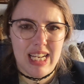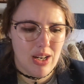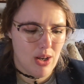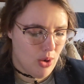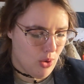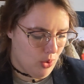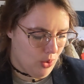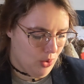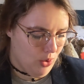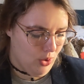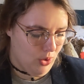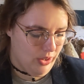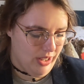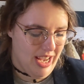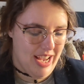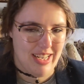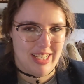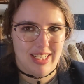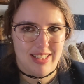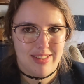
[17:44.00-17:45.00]
old
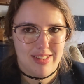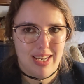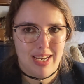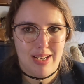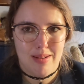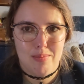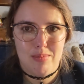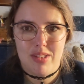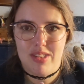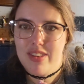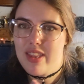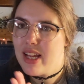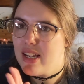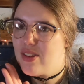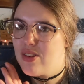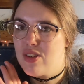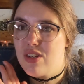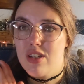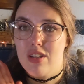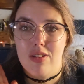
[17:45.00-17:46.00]
NES games.
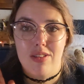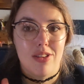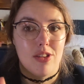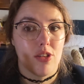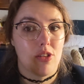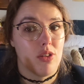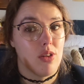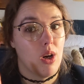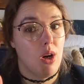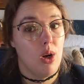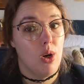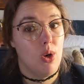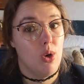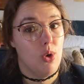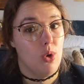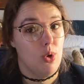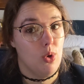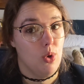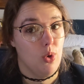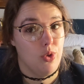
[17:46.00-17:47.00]
That's just
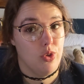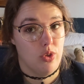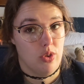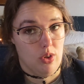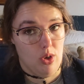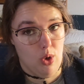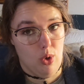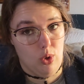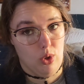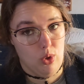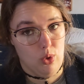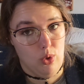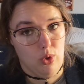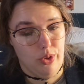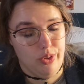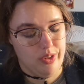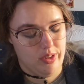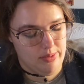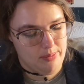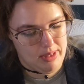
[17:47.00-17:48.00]
so
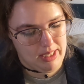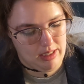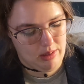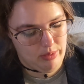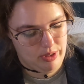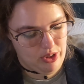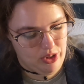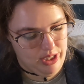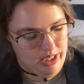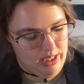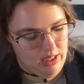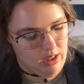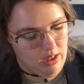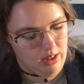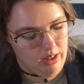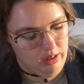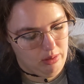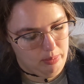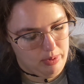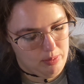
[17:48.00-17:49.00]
cool, and something I wish they did a
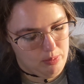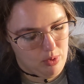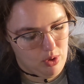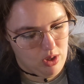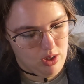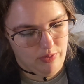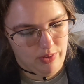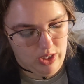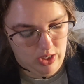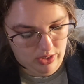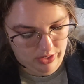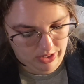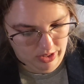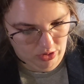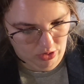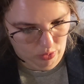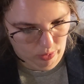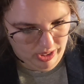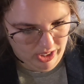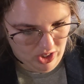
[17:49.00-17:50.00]
little bit more of on the
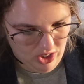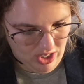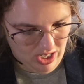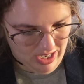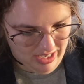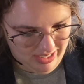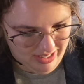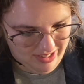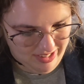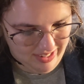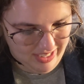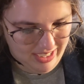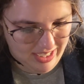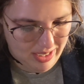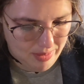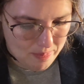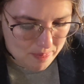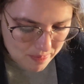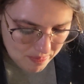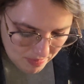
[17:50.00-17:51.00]
Switch,
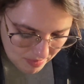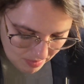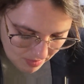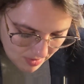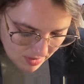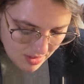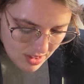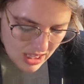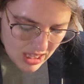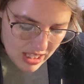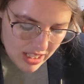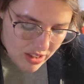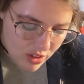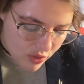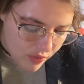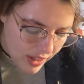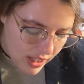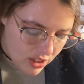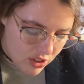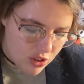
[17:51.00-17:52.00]
honestly. As
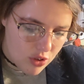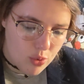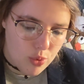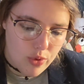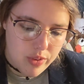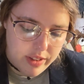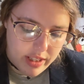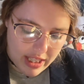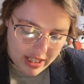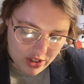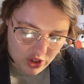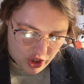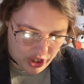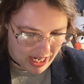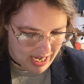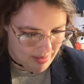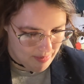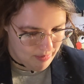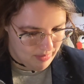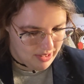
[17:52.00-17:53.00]
far as hidden
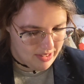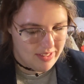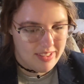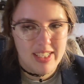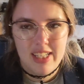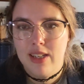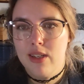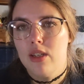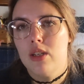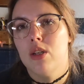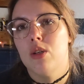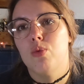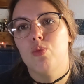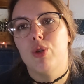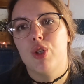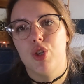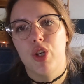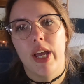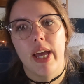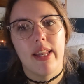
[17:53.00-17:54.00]
gems,
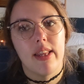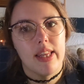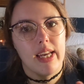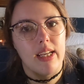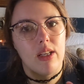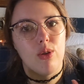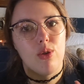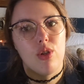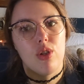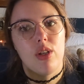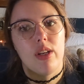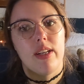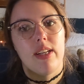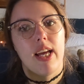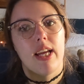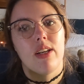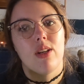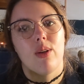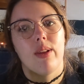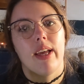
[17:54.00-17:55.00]
which again, thank you to
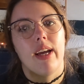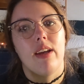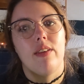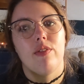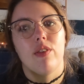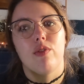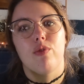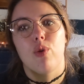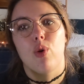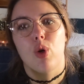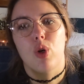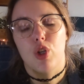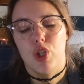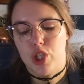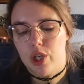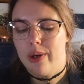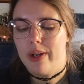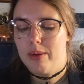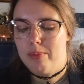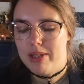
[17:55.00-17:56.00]
Nintendo Life for
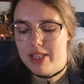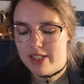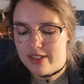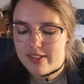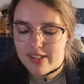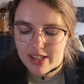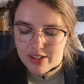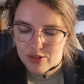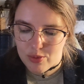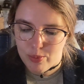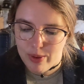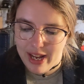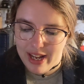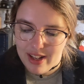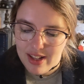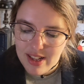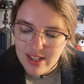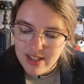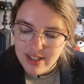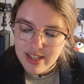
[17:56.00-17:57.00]
showing me this as
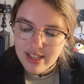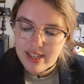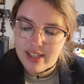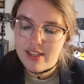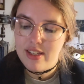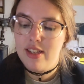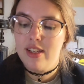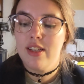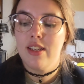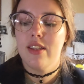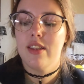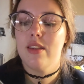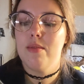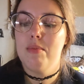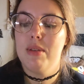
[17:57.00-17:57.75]
well, the